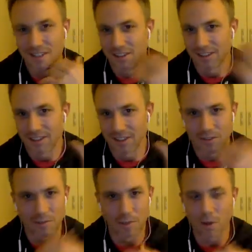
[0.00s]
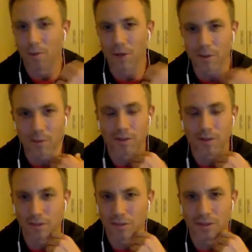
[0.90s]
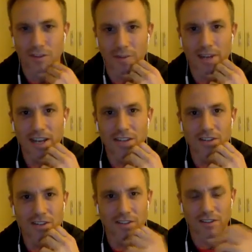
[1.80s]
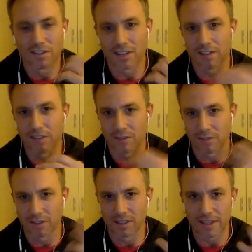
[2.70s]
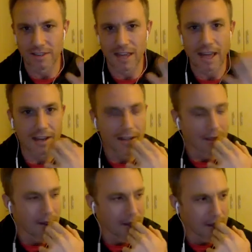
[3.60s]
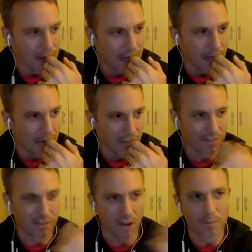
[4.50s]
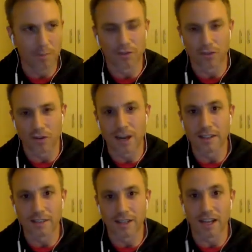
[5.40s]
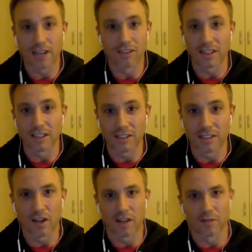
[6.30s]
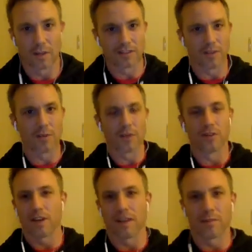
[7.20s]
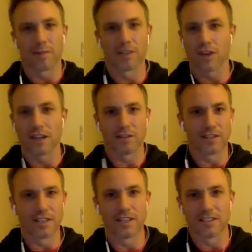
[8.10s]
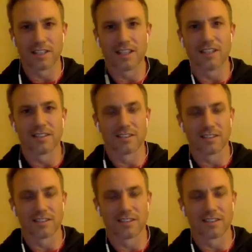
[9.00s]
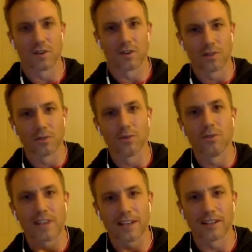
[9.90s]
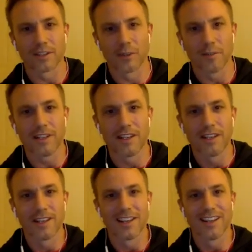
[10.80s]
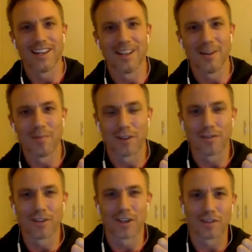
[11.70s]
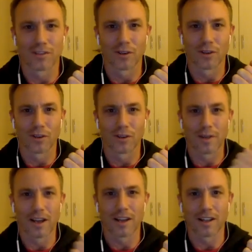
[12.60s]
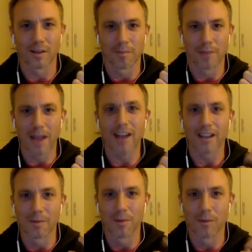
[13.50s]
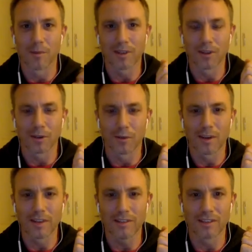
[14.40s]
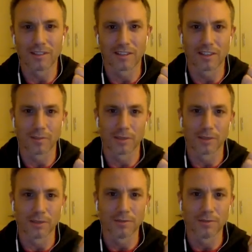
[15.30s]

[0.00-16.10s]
you know, some lower body work for the first time in ages, and you start to get that excitement for training that actually, you know, as someone who's been training for years and years, you can sometimes lose that a little bit. But I feel like I've got that spark back a bit more in a lot of ways. So that's been good.